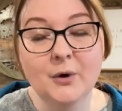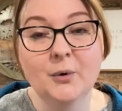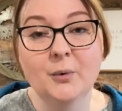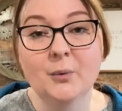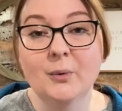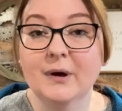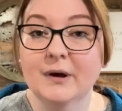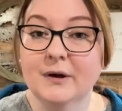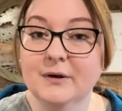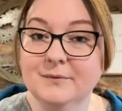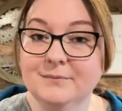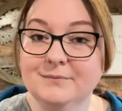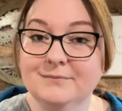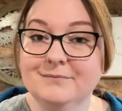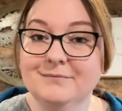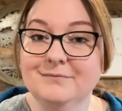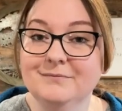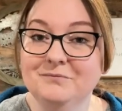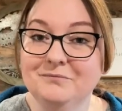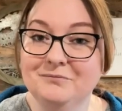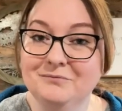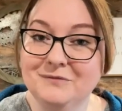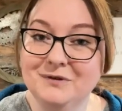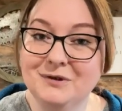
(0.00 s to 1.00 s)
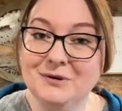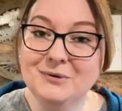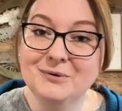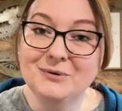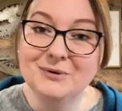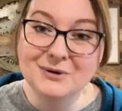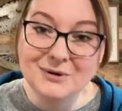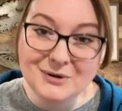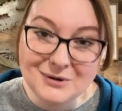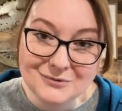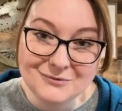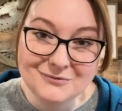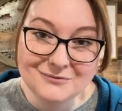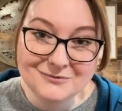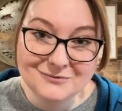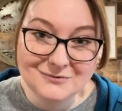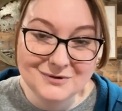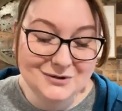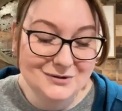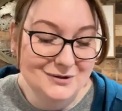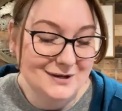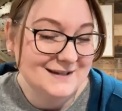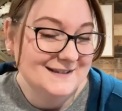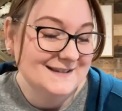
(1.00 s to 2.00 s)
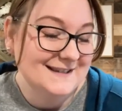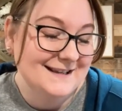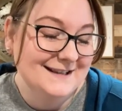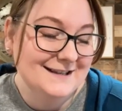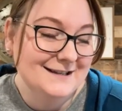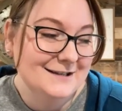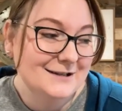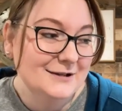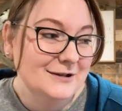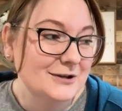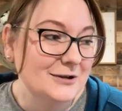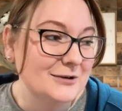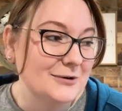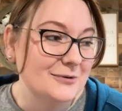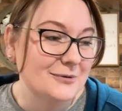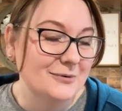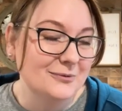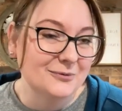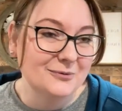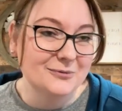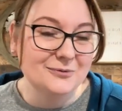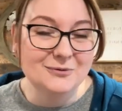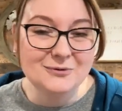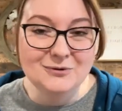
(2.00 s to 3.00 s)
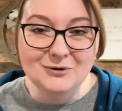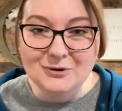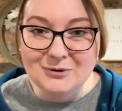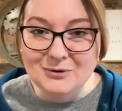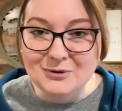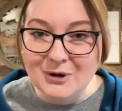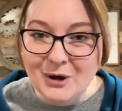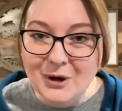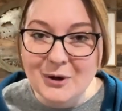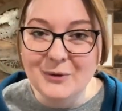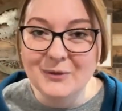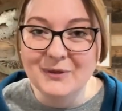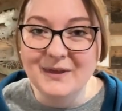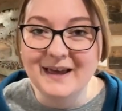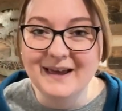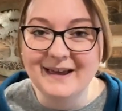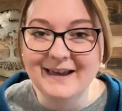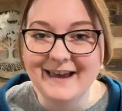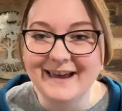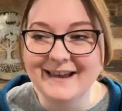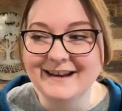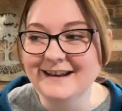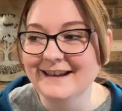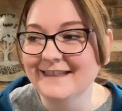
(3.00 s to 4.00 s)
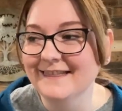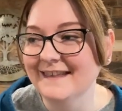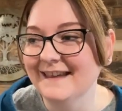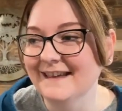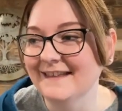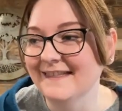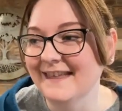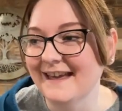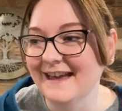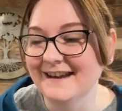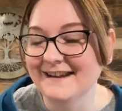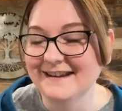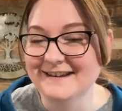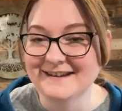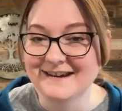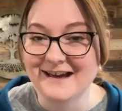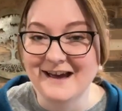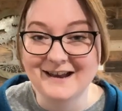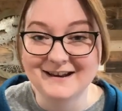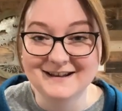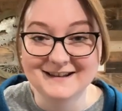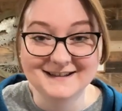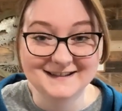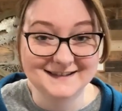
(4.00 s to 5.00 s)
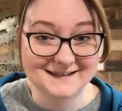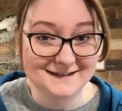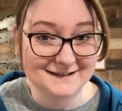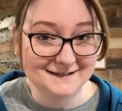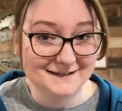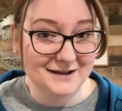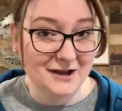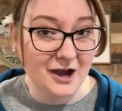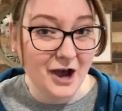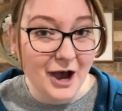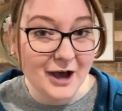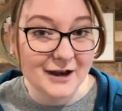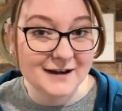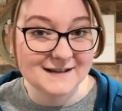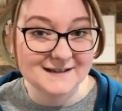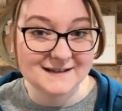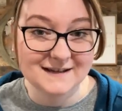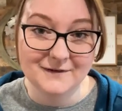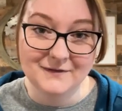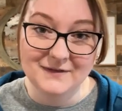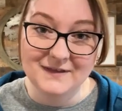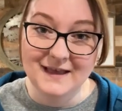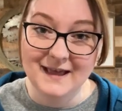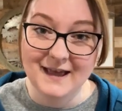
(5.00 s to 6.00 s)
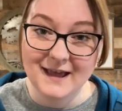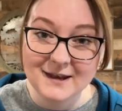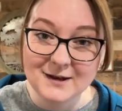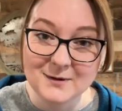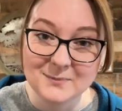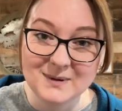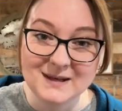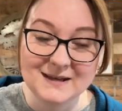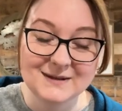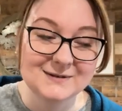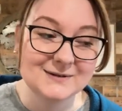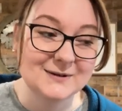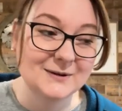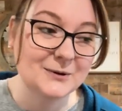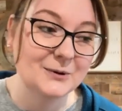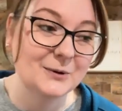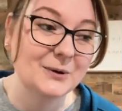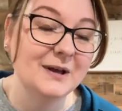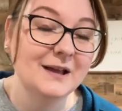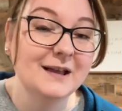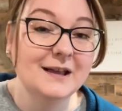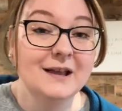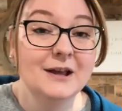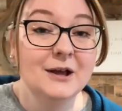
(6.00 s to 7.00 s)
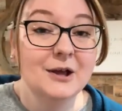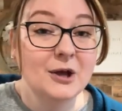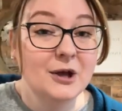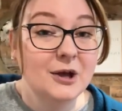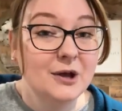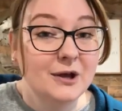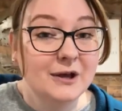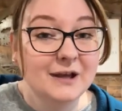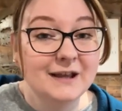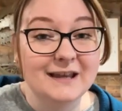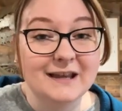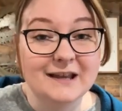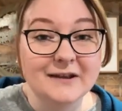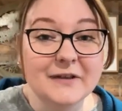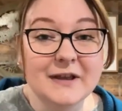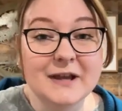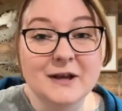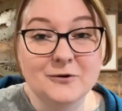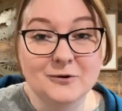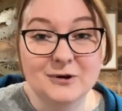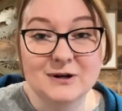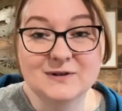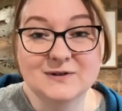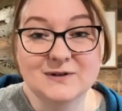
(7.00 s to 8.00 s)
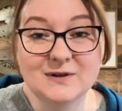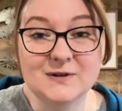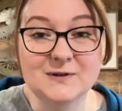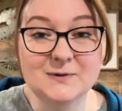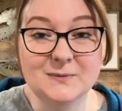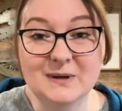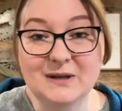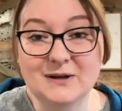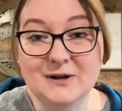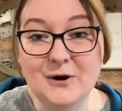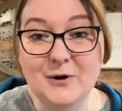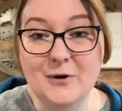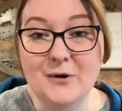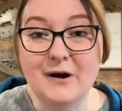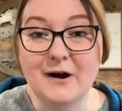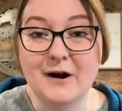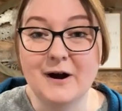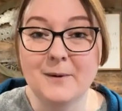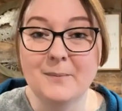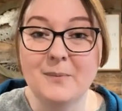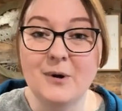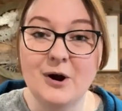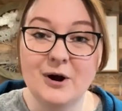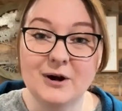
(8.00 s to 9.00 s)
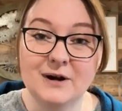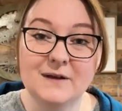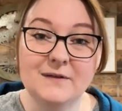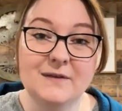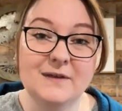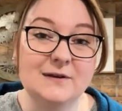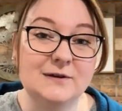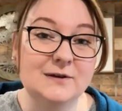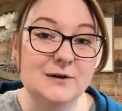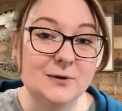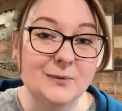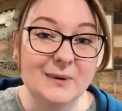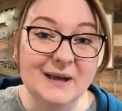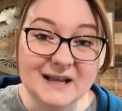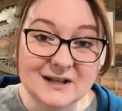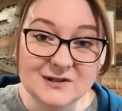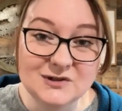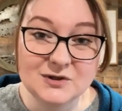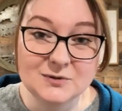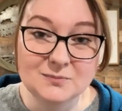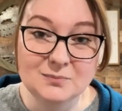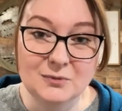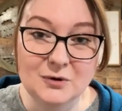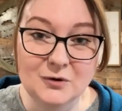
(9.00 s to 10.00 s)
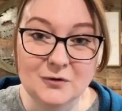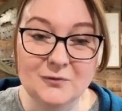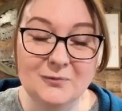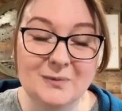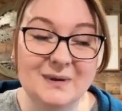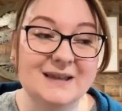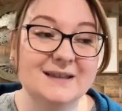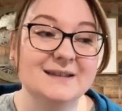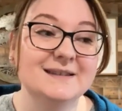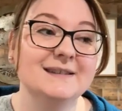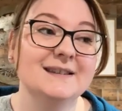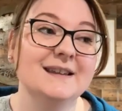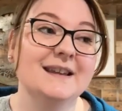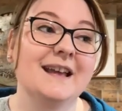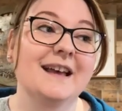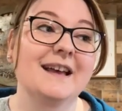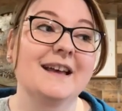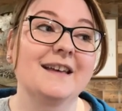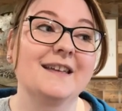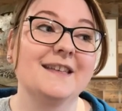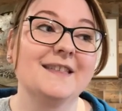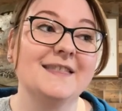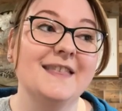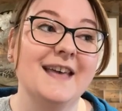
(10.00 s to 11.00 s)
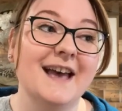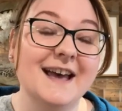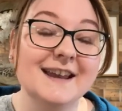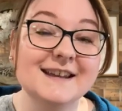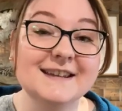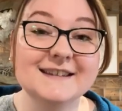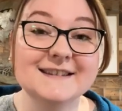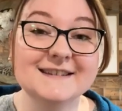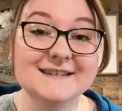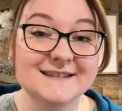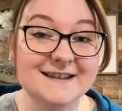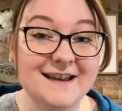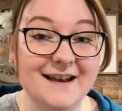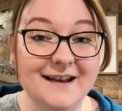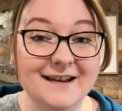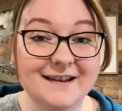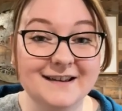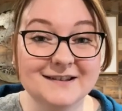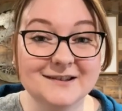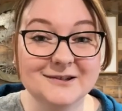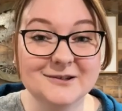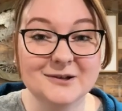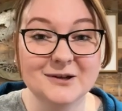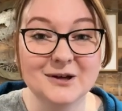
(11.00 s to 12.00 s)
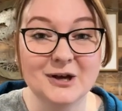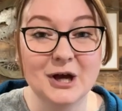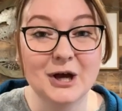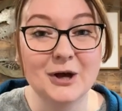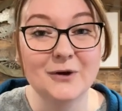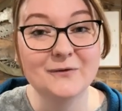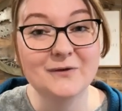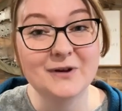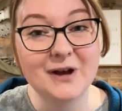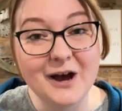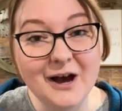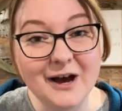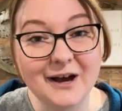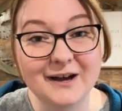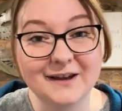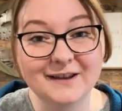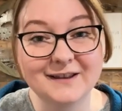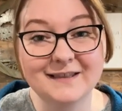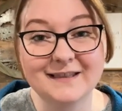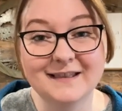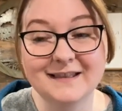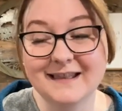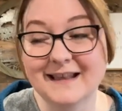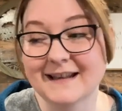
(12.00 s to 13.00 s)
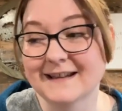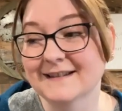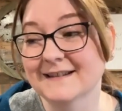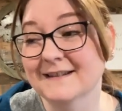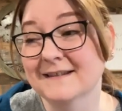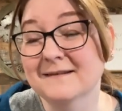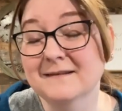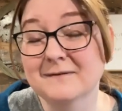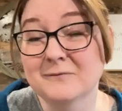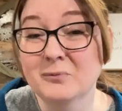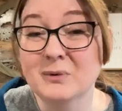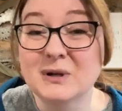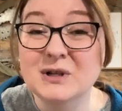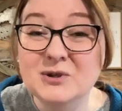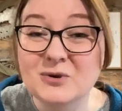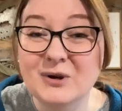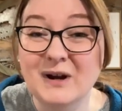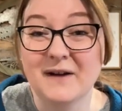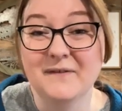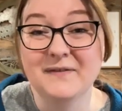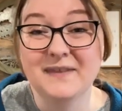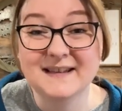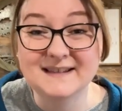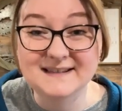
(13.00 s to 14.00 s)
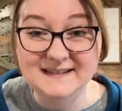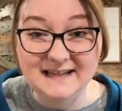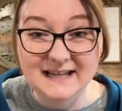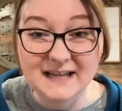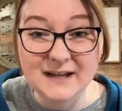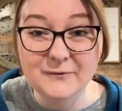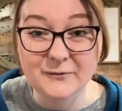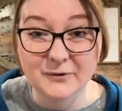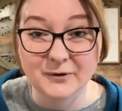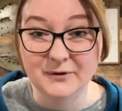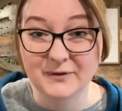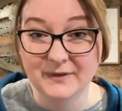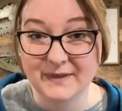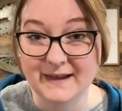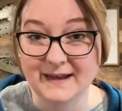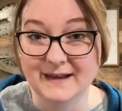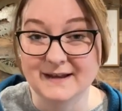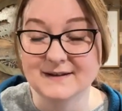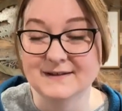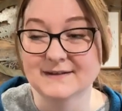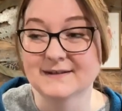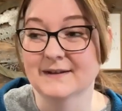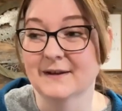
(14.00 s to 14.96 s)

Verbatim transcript: Well, you, you I said, you, you know that anything that not is God is of the enemy. So healing crystals we know are part of the new age movement and that is not of God. That's witchcraft. That's evil things.